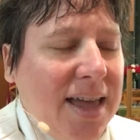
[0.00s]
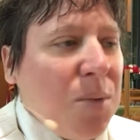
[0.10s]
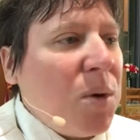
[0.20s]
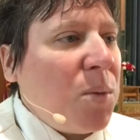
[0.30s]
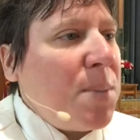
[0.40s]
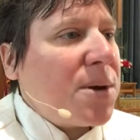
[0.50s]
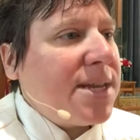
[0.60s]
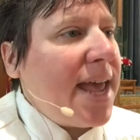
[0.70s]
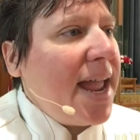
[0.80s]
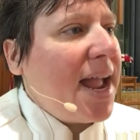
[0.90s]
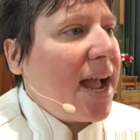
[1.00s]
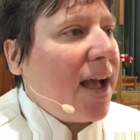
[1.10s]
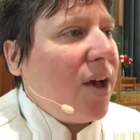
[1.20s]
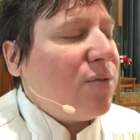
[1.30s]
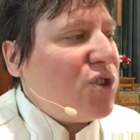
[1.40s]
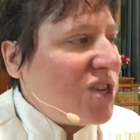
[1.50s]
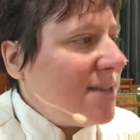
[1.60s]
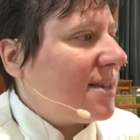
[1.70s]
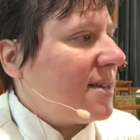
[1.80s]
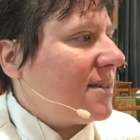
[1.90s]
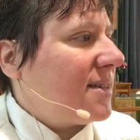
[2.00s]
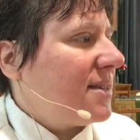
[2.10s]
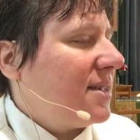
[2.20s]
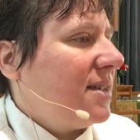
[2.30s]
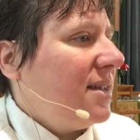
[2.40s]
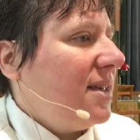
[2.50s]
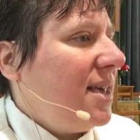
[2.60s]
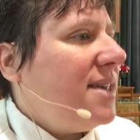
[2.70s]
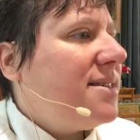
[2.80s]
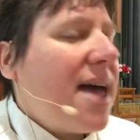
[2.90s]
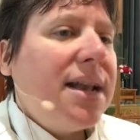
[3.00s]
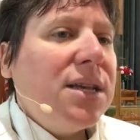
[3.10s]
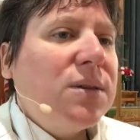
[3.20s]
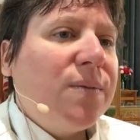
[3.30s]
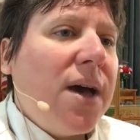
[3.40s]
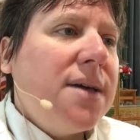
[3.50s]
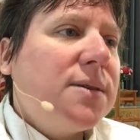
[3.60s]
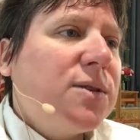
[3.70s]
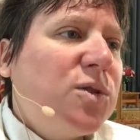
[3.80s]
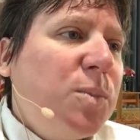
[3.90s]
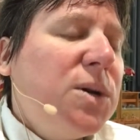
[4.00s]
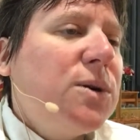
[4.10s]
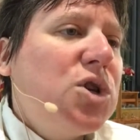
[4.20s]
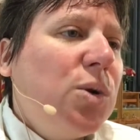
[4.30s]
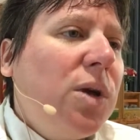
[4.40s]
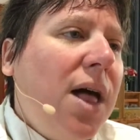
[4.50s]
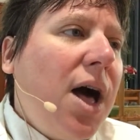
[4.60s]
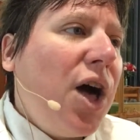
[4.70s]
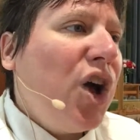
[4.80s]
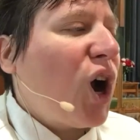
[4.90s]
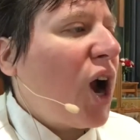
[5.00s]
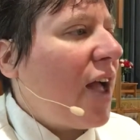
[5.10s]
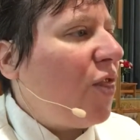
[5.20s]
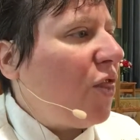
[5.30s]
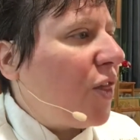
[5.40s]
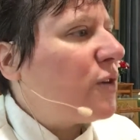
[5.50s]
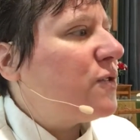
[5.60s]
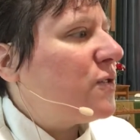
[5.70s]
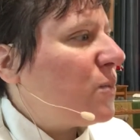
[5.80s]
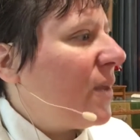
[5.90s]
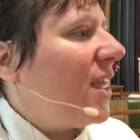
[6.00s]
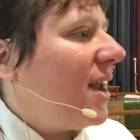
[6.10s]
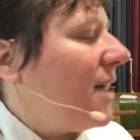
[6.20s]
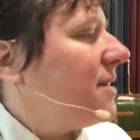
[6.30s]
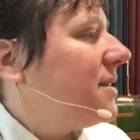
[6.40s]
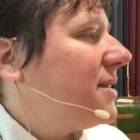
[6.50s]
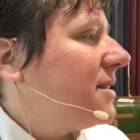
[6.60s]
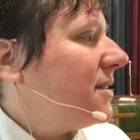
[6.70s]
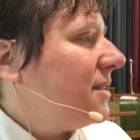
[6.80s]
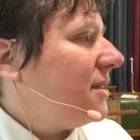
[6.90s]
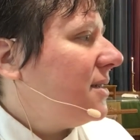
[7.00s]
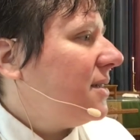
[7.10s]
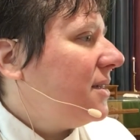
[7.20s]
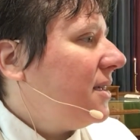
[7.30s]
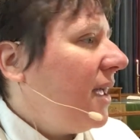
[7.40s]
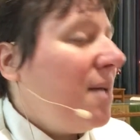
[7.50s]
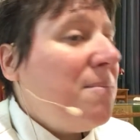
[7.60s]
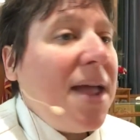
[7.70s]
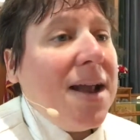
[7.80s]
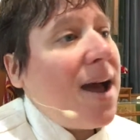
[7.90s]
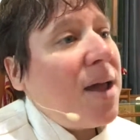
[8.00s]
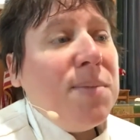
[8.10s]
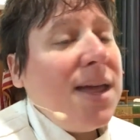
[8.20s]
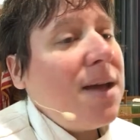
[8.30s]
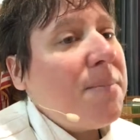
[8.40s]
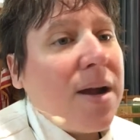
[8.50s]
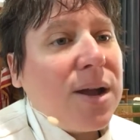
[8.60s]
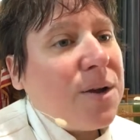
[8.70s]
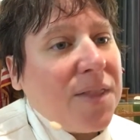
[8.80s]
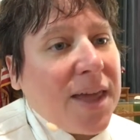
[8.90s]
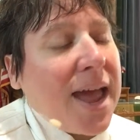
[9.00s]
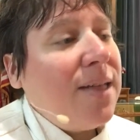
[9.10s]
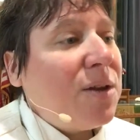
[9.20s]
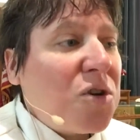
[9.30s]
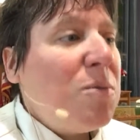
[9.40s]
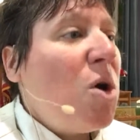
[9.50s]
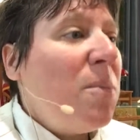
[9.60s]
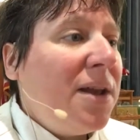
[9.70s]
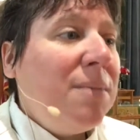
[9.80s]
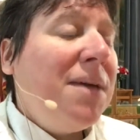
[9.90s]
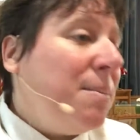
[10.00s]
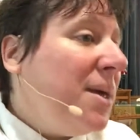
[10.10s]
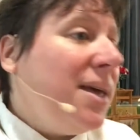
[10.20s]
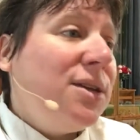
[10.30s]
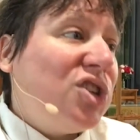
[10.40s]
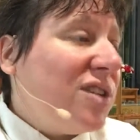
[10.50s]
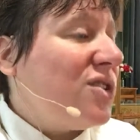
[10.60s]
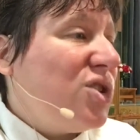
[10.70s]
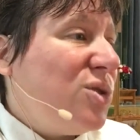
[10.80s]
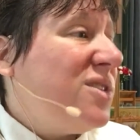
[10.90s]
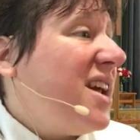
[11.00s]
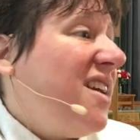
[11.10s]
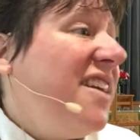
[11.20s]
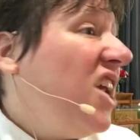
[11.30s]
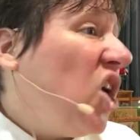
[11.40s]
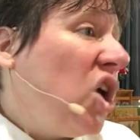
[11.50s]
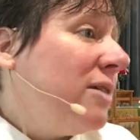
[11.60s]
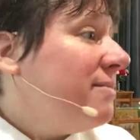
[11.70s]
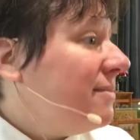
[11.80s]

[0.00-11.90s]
And when we partake of Jesus, he satisfies a spiritual hunger and thirst within us. It may not be a market on the calendar moment, it may be just Tuesday night dinner,